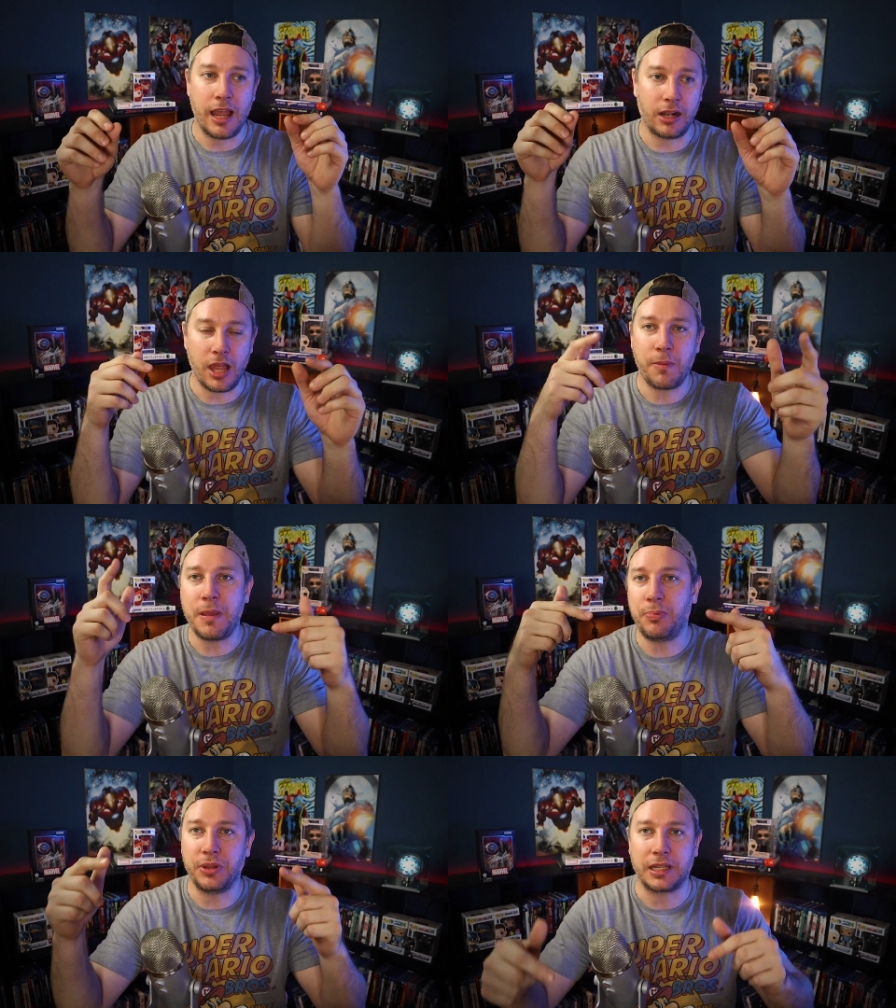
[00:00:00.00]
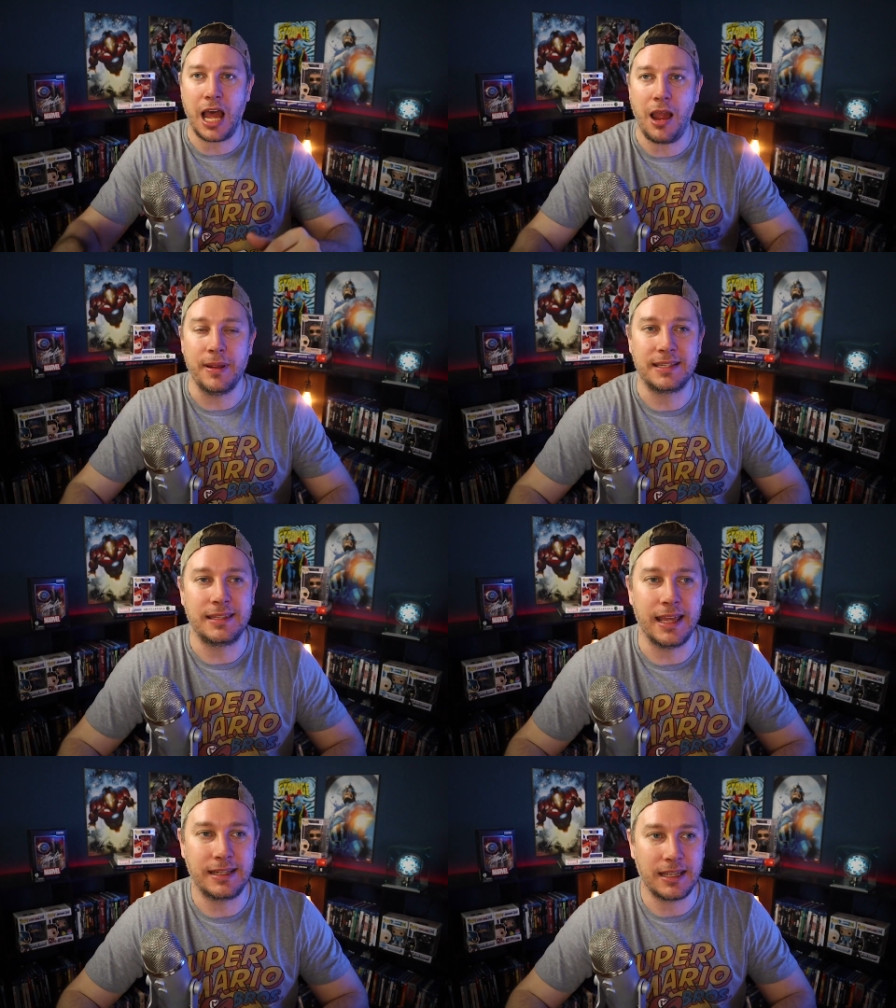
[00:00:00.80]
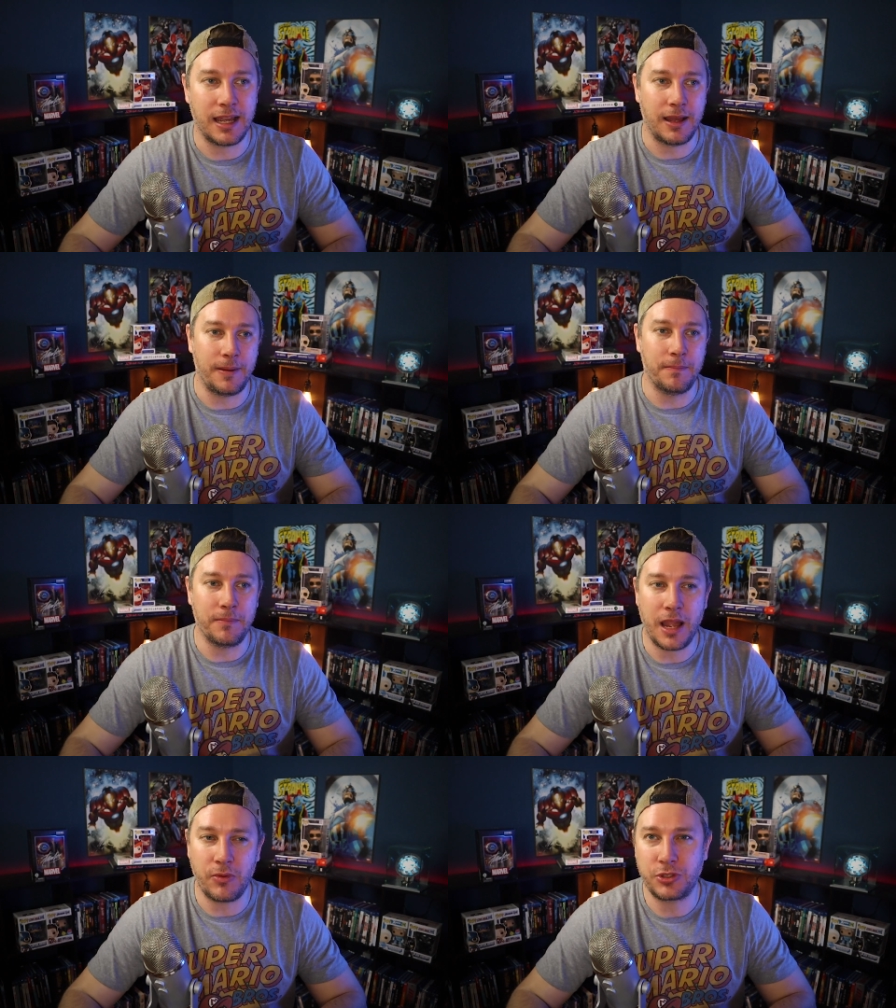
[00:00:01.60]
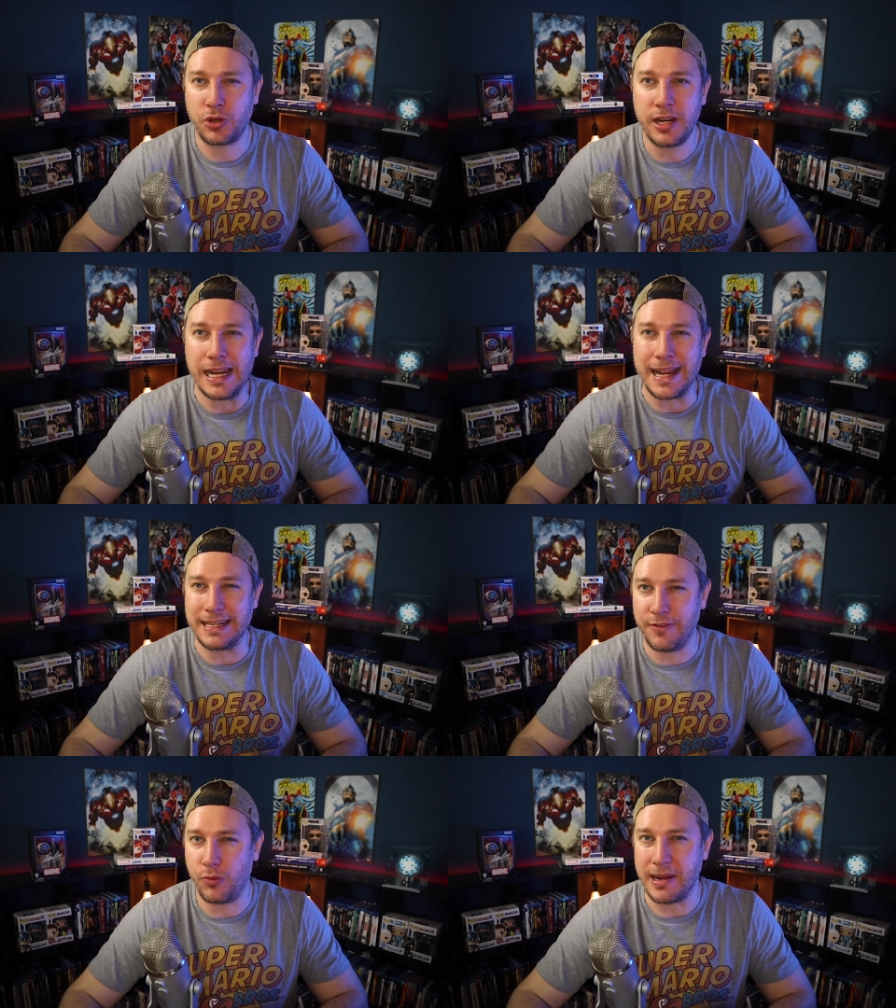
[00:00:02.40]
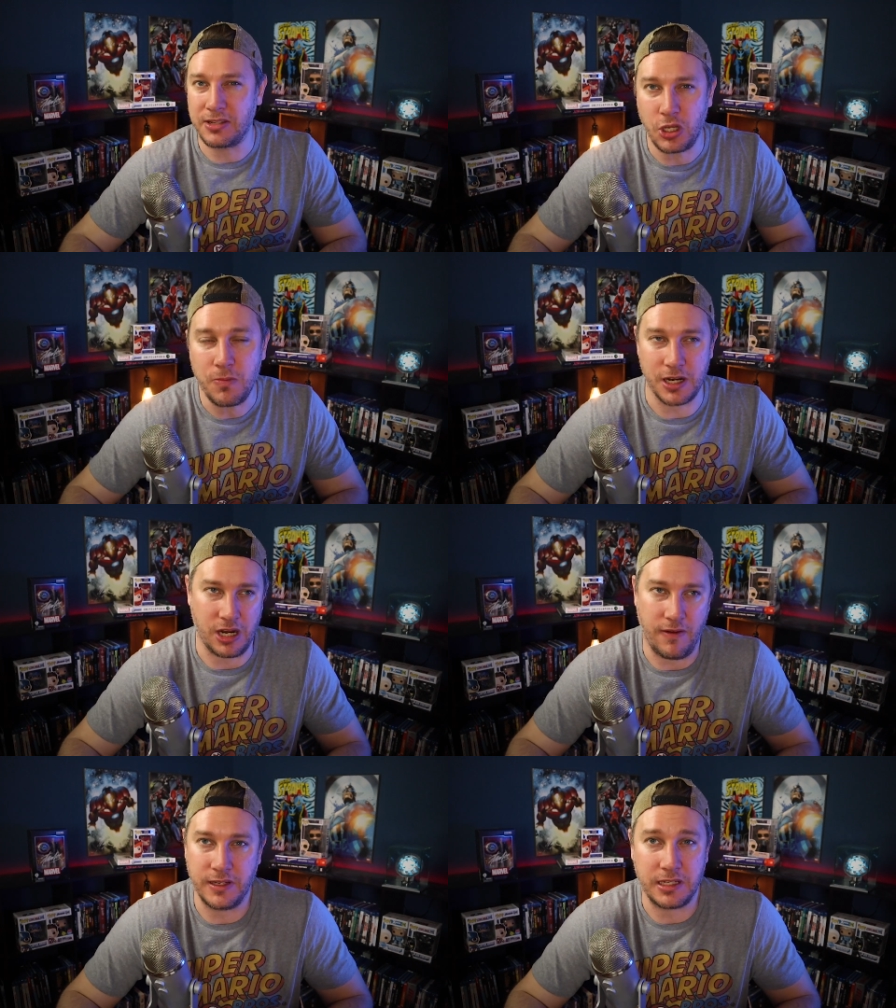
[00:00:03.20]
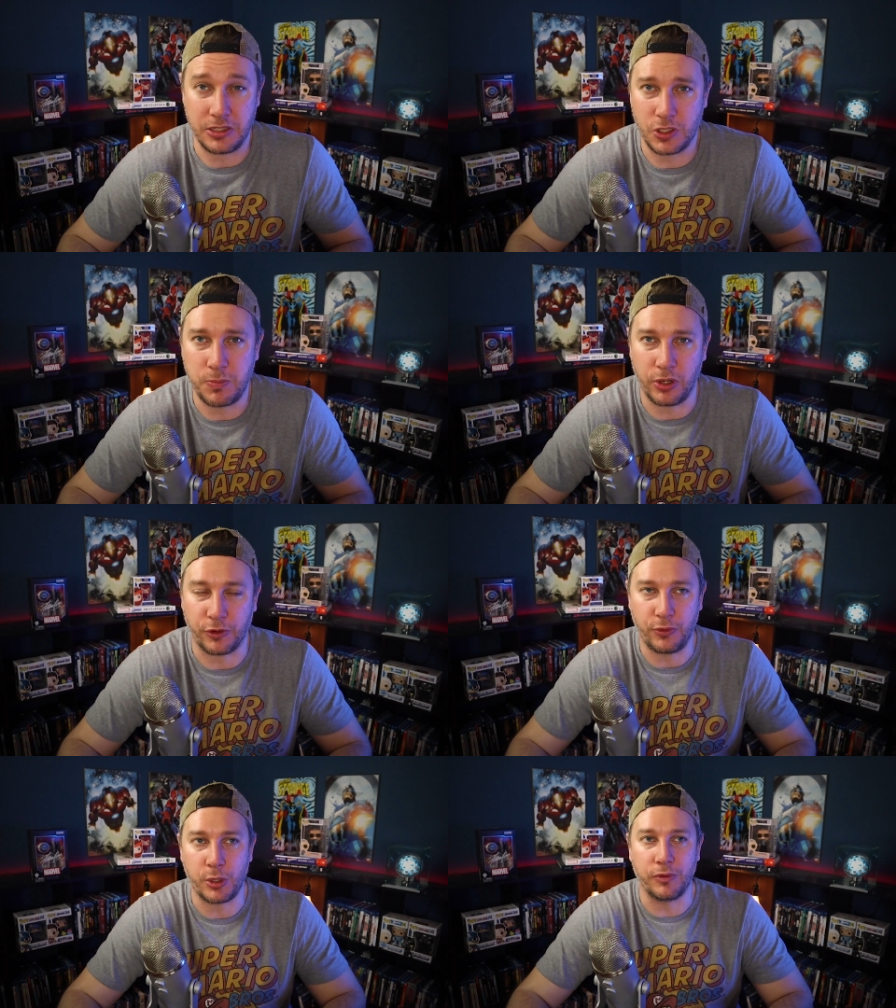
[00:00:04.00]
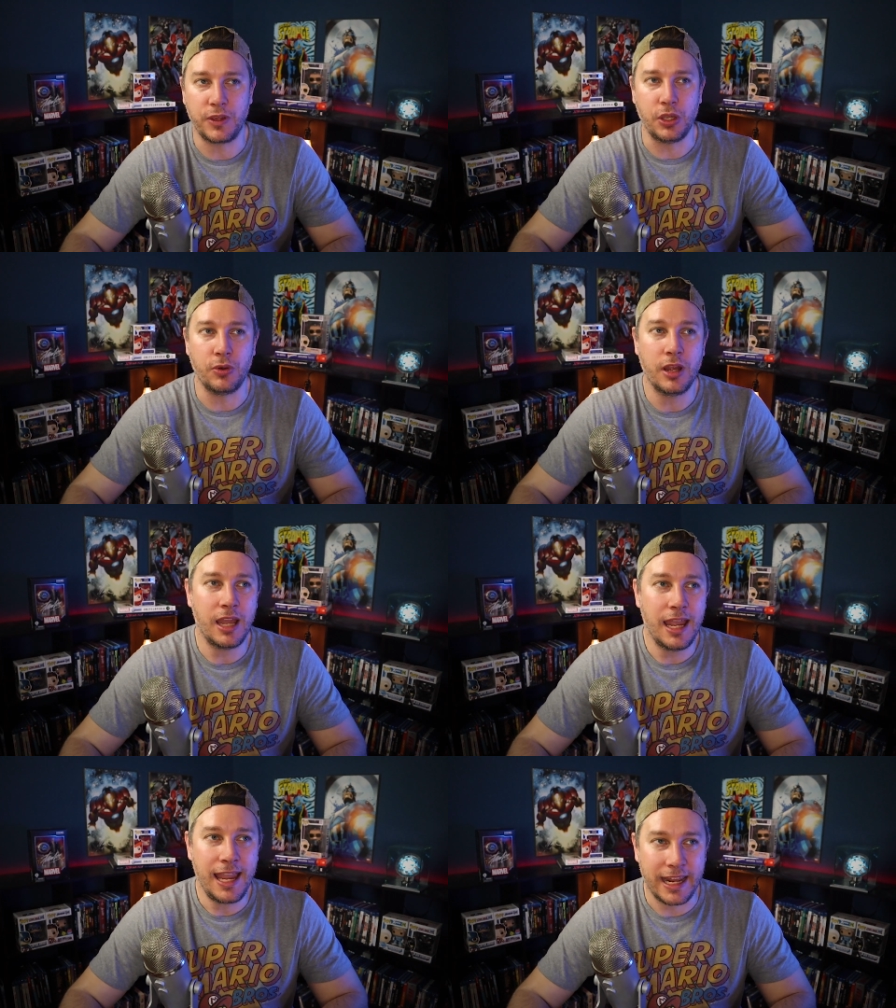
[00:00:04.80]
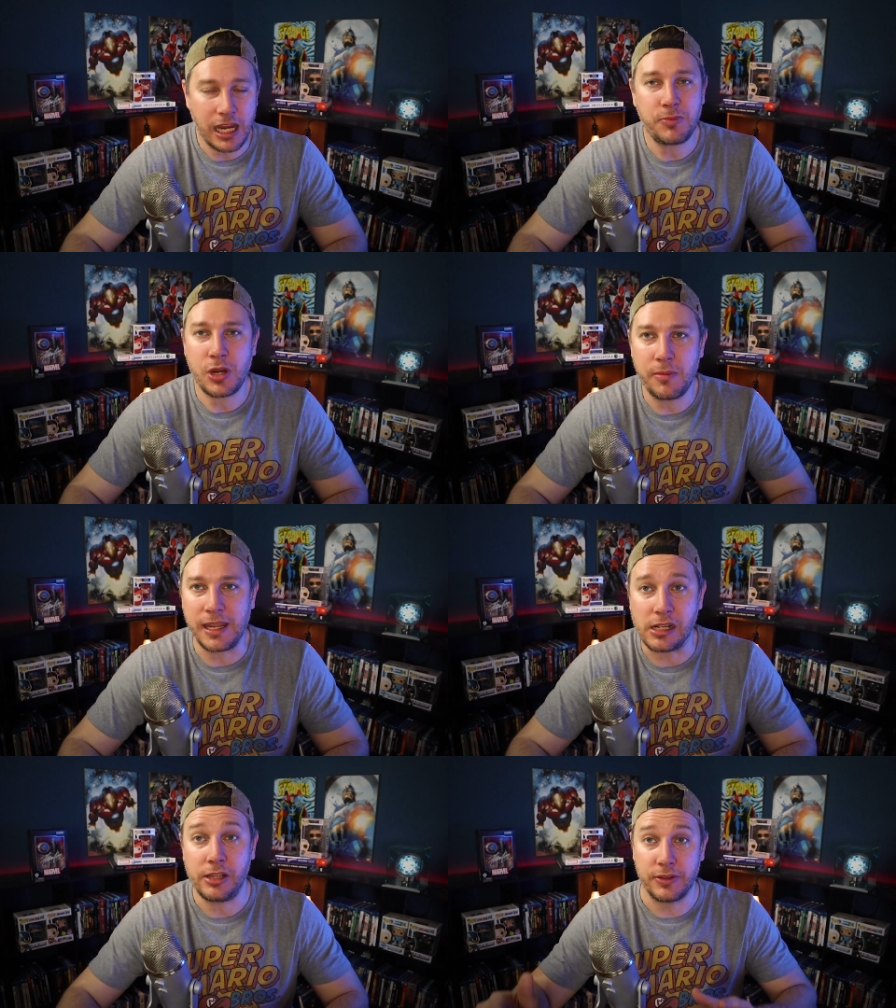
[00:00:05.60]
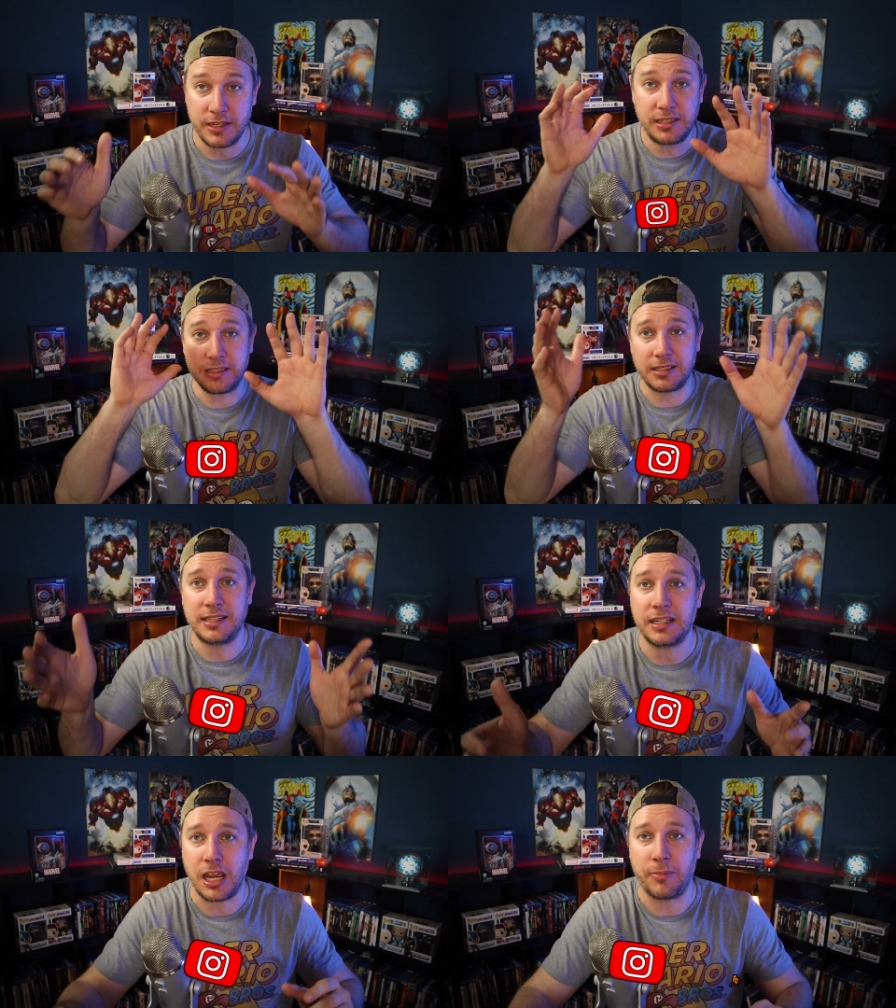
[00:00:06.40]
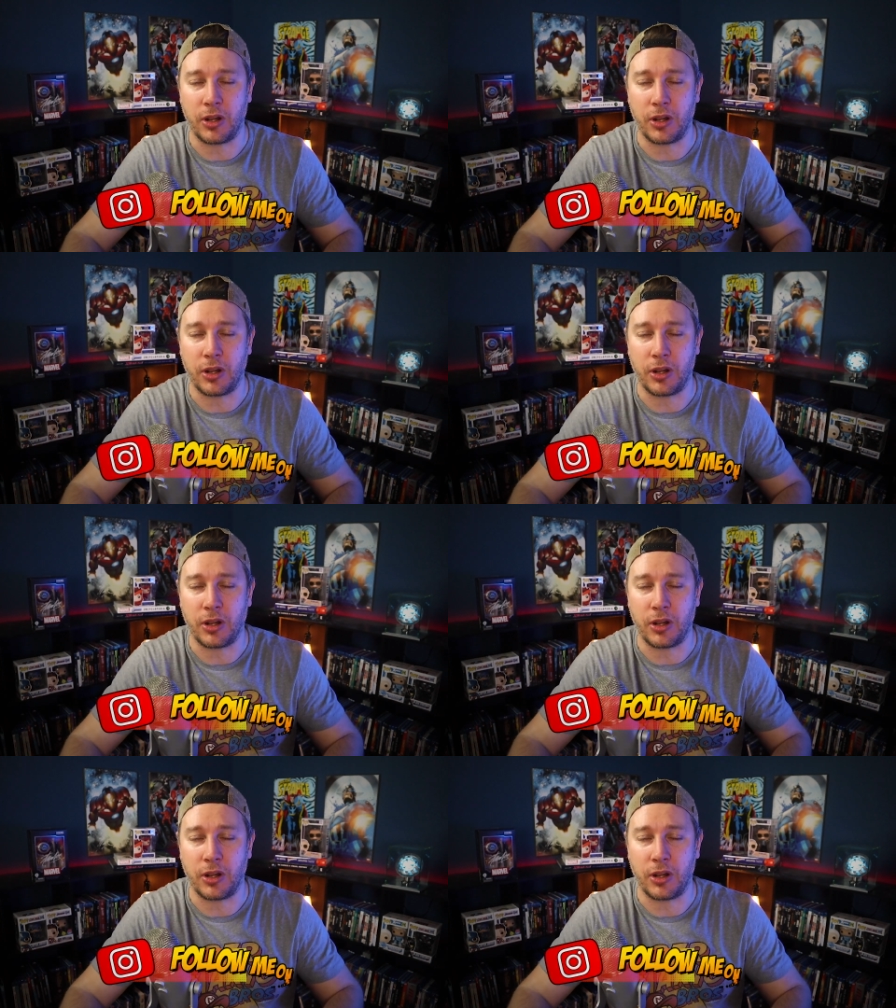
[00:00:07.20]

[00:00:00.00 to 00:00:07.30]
I had a lot of people in the comments that um, I was trying to not give away too much, obviously, because it's a spoiler-free review, and I kept trying to make it clear this is a sitcom.